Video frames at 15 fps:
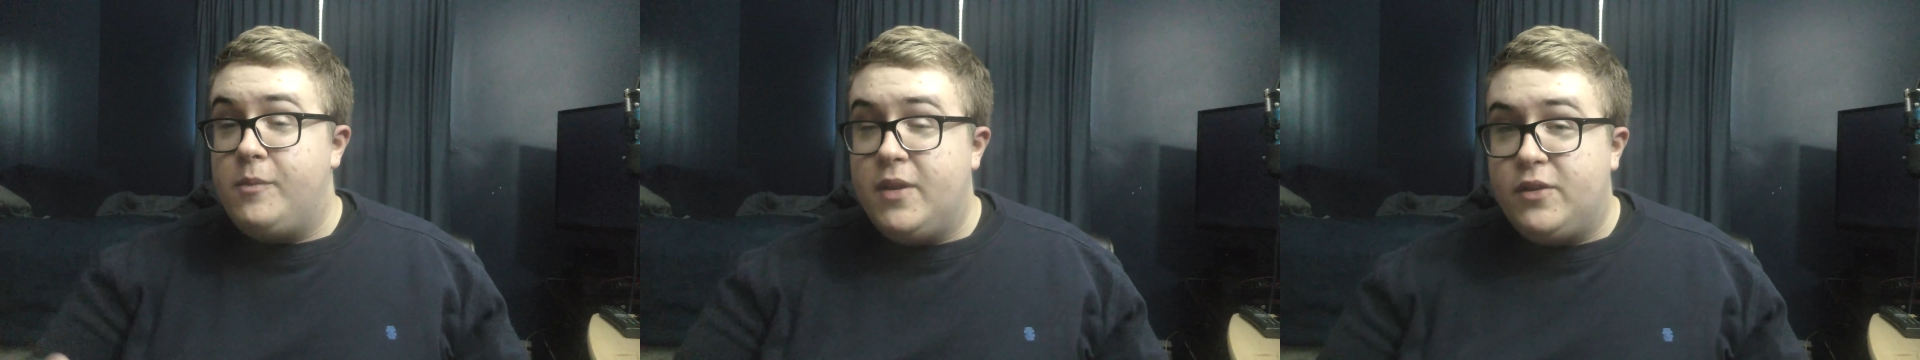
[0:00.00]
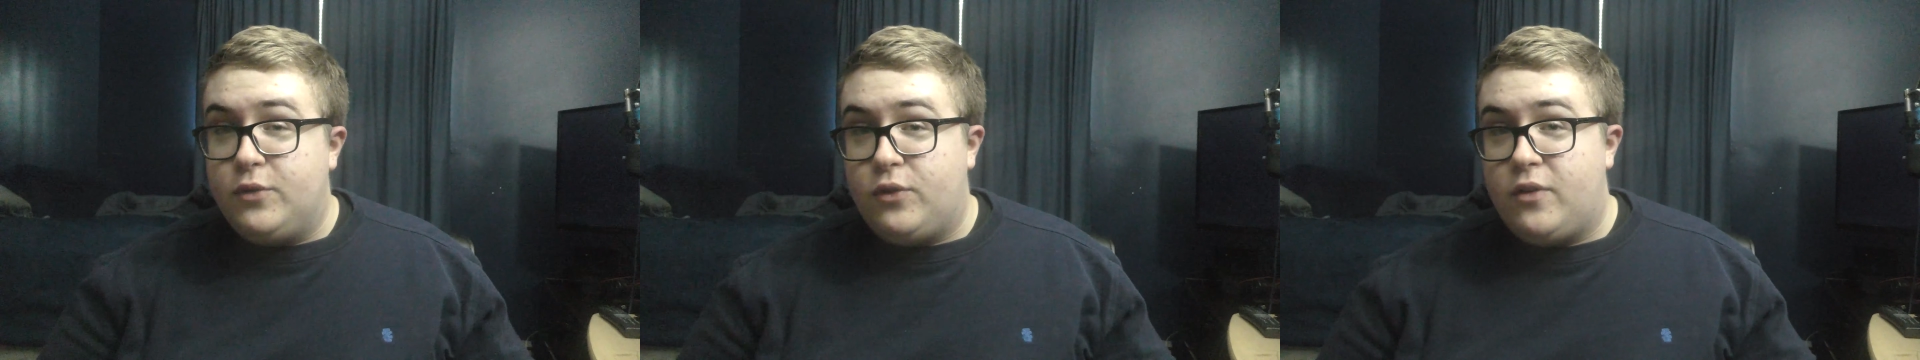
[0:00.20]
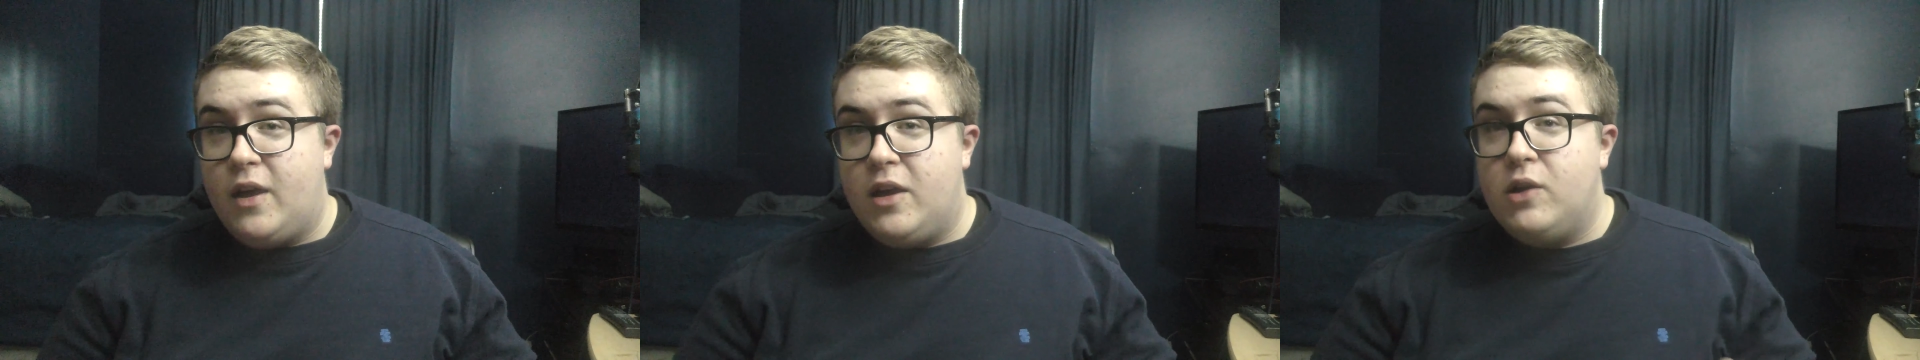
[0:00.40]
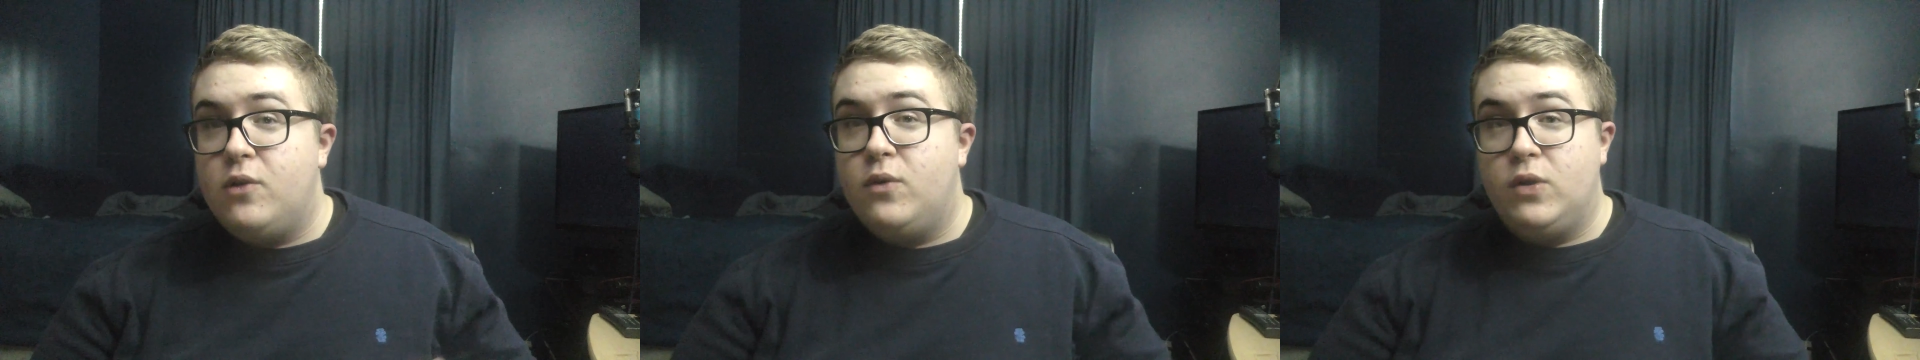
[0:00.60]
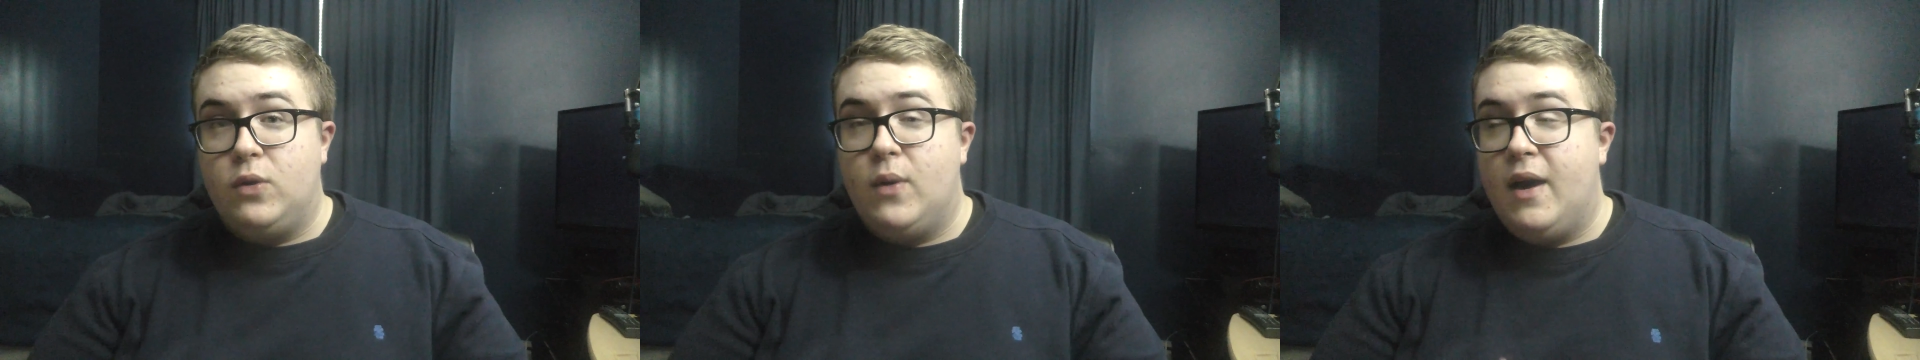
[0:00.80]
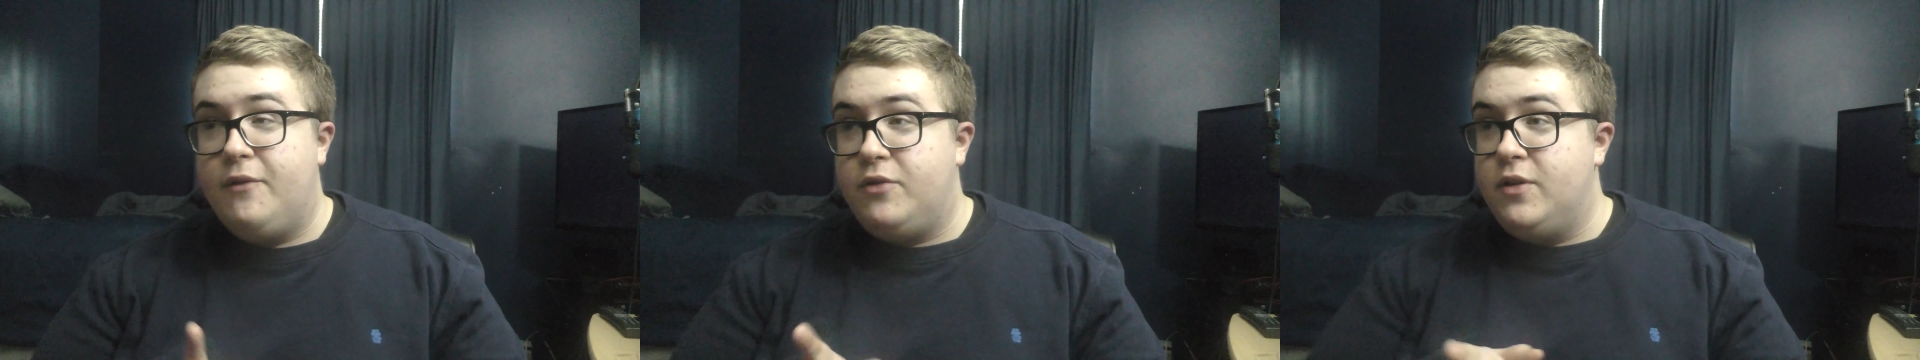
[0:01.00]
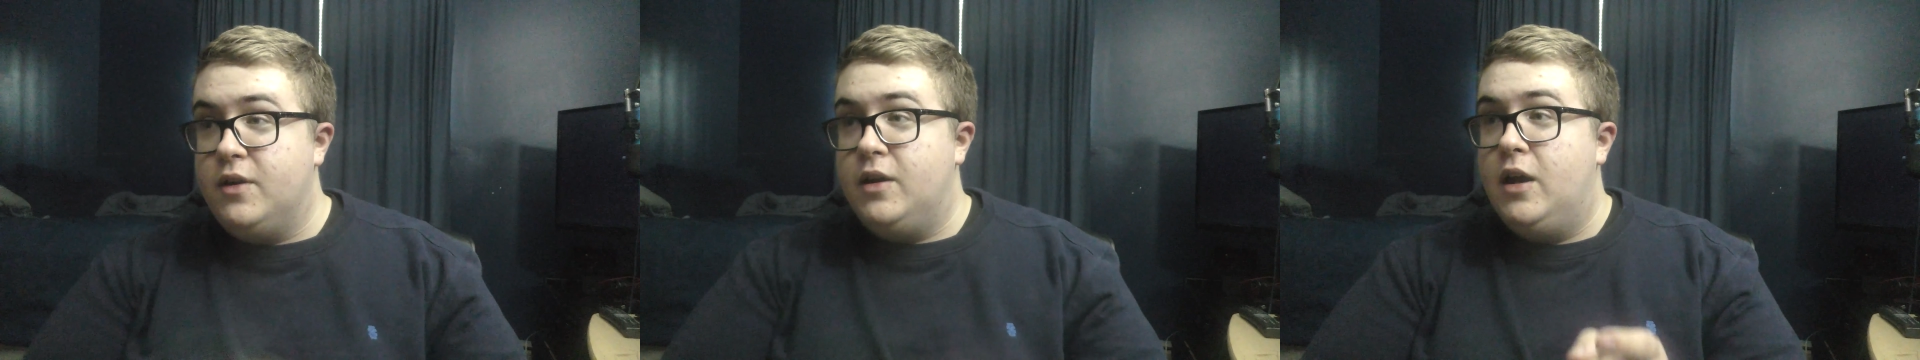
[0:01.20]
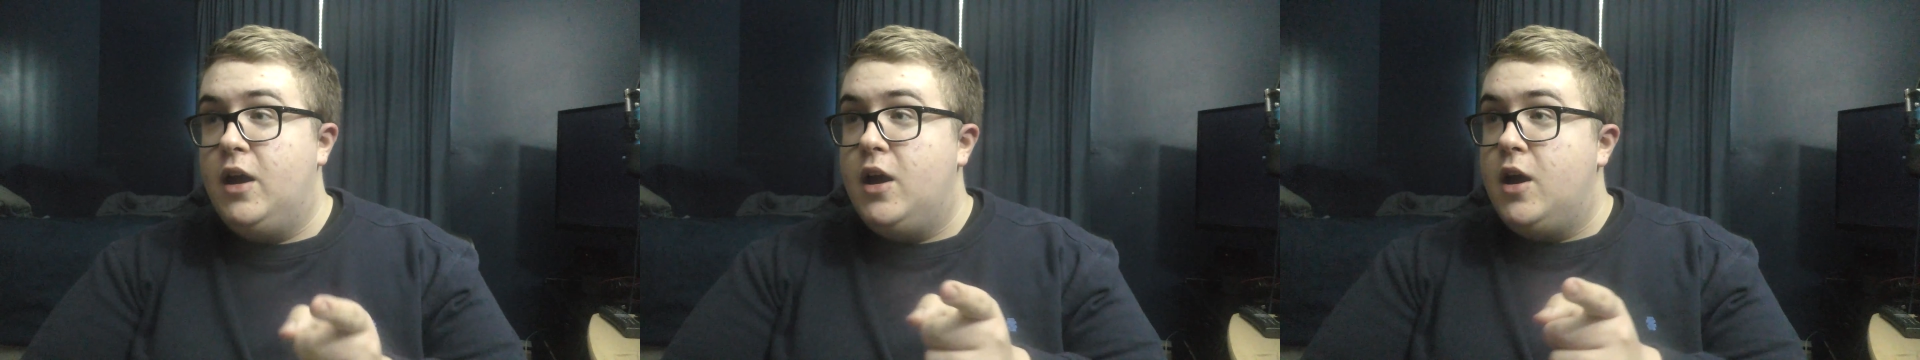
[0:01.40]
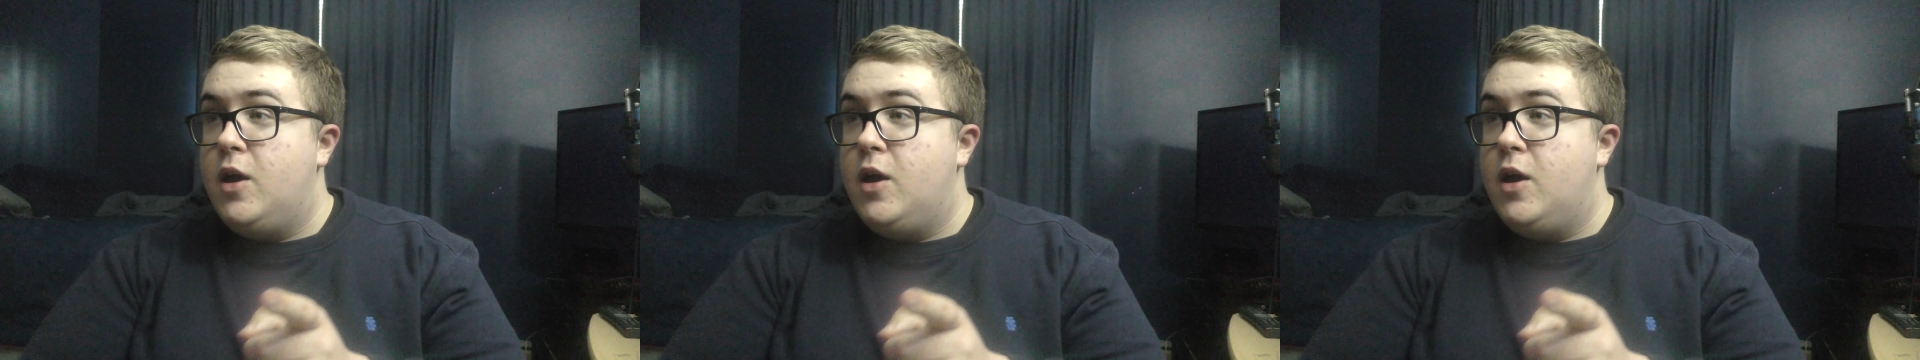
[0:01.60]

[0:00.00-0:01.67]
missiles at you, and you have to